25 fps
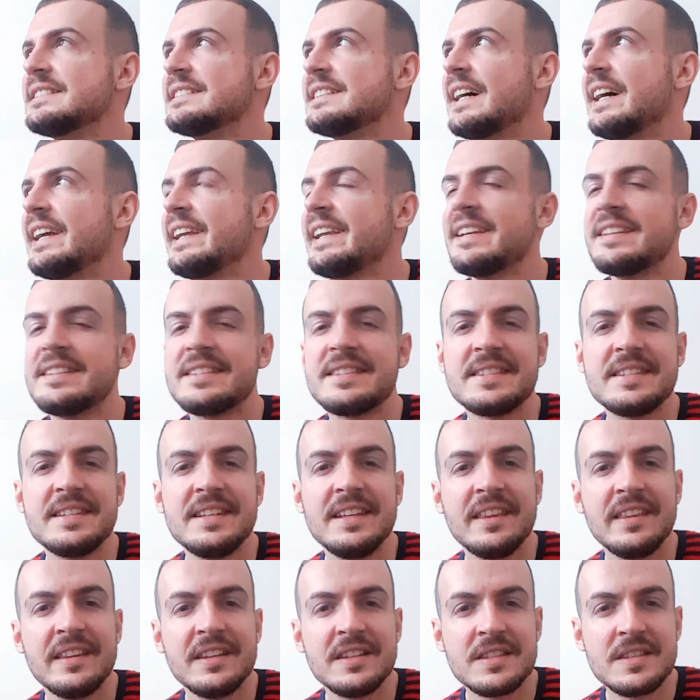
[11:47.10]
I can
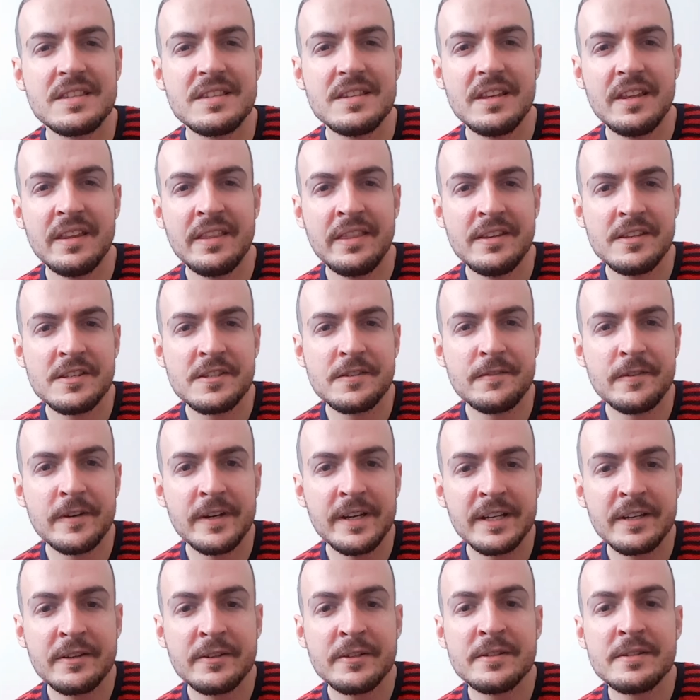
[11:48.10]
see this
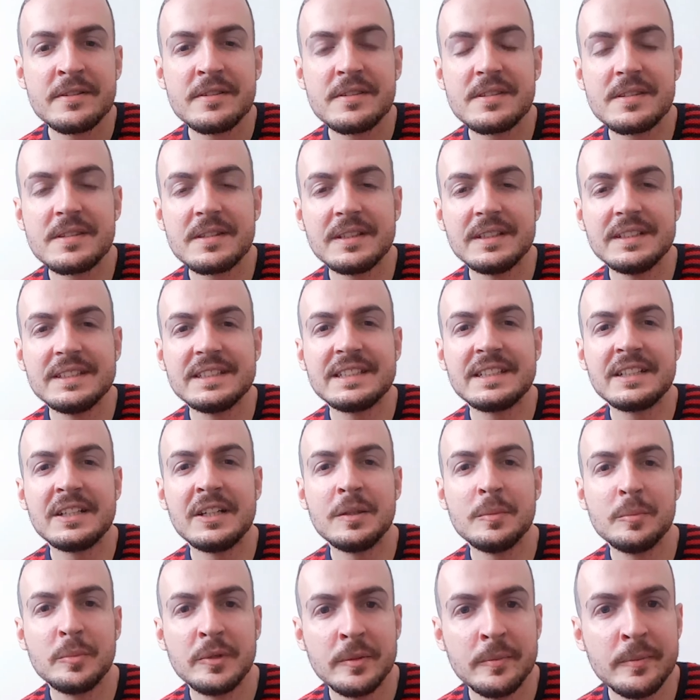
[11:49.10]
fragrance
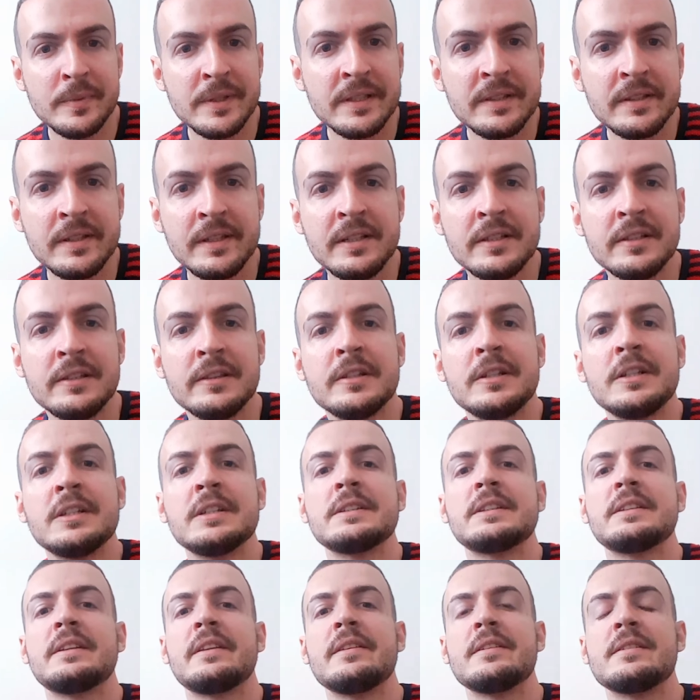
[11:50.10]
complementing a
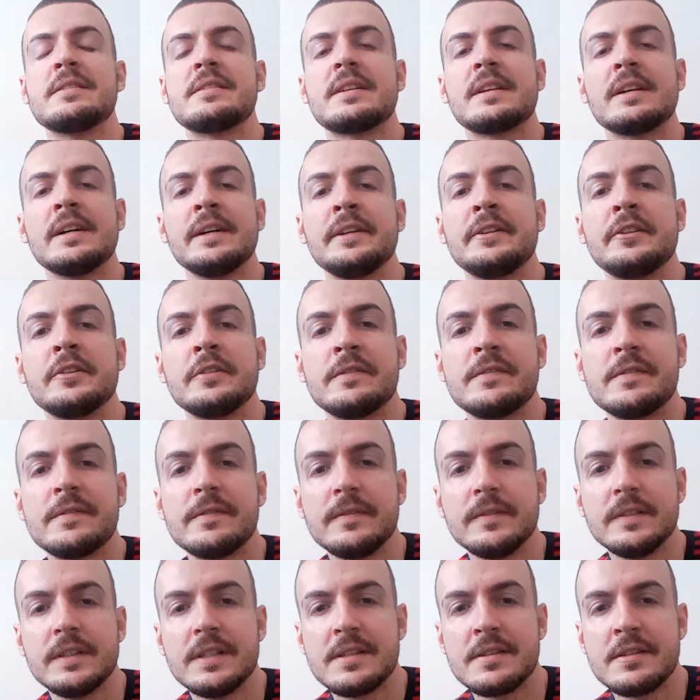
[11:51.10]
lot this kind of
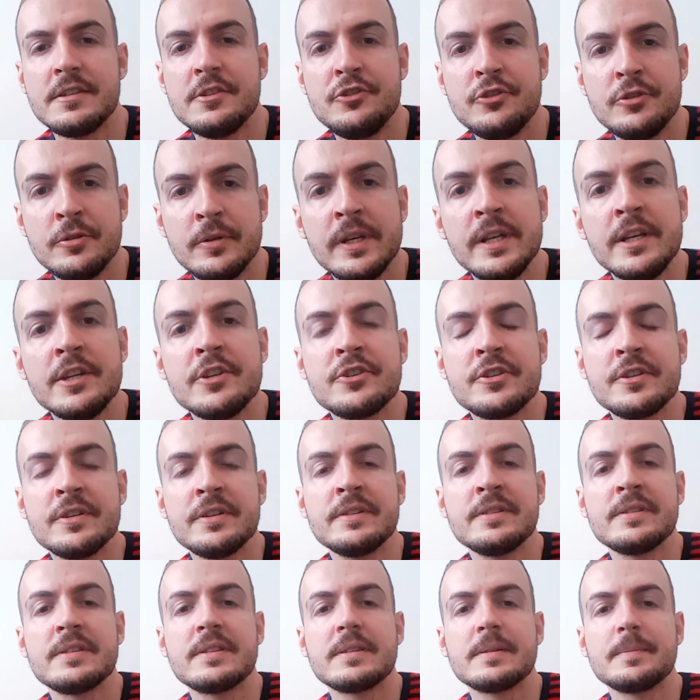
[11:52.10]

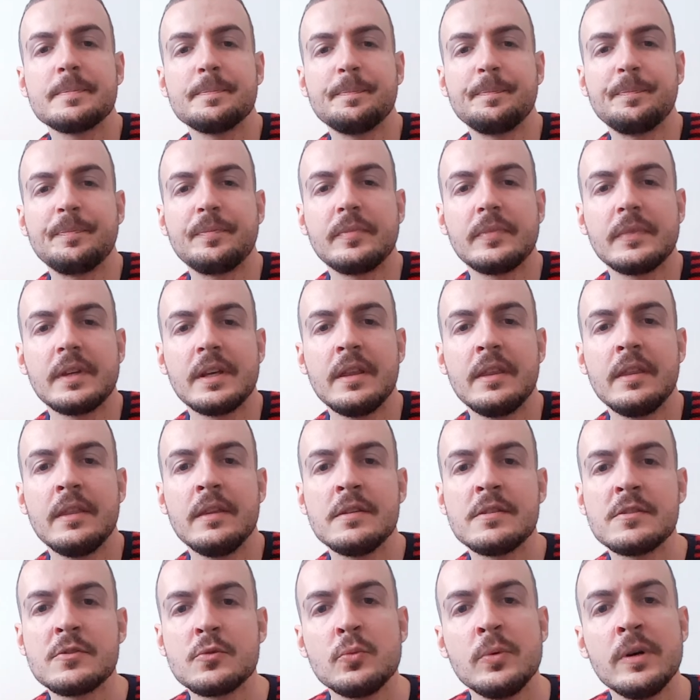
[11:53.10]
situations,
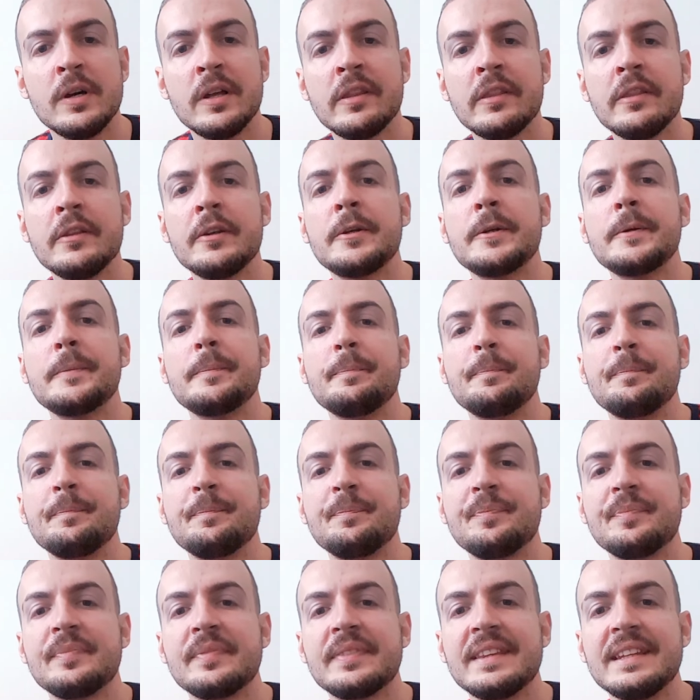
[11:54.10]
this weather,
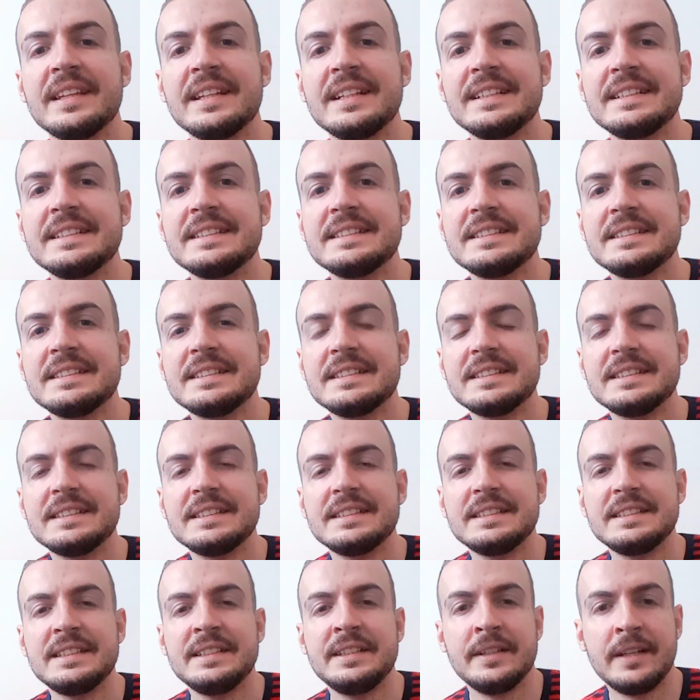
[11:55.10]

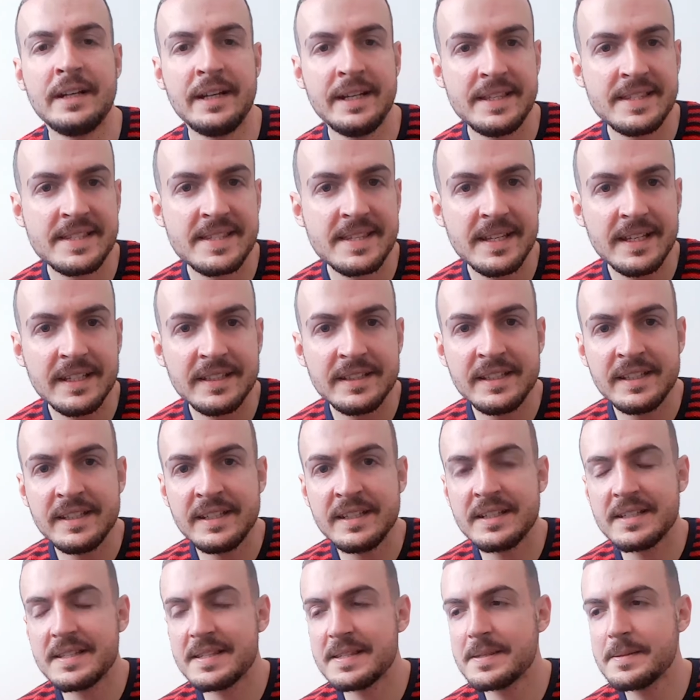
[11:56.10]
night
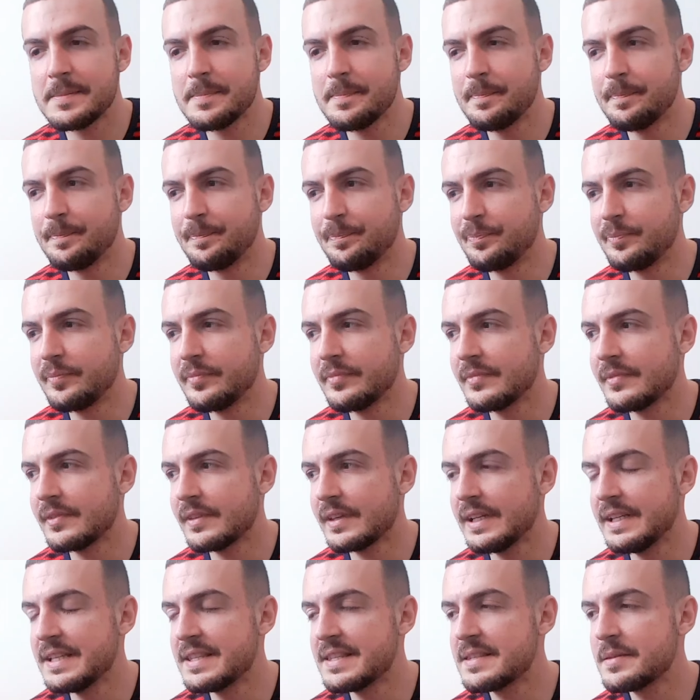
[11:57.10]
settings.
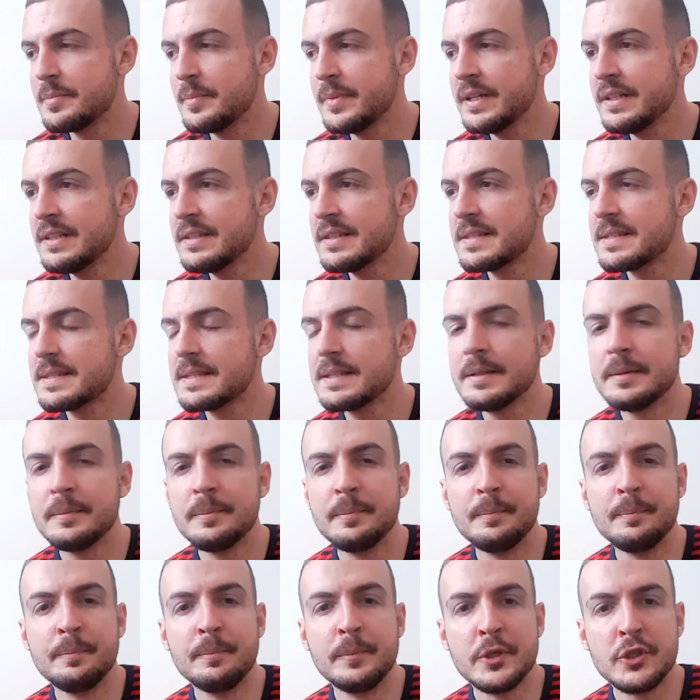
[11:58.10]
It smells
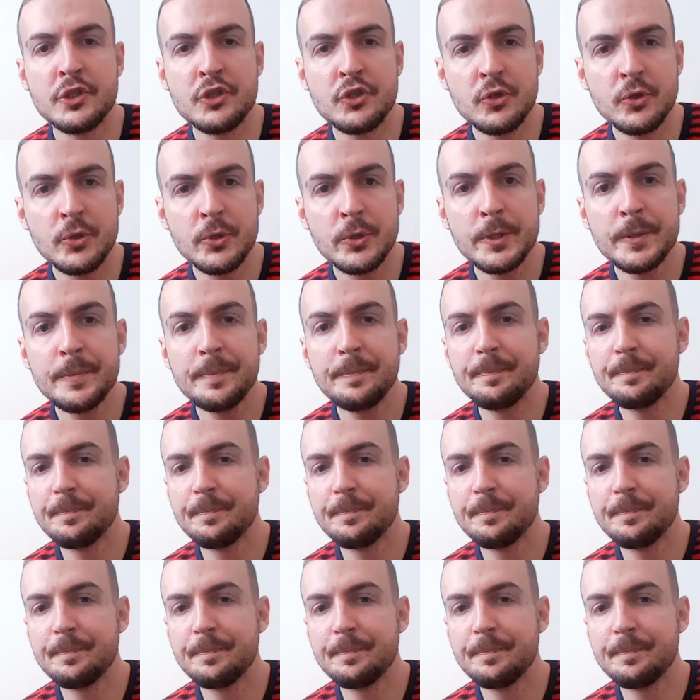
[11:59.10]
mature.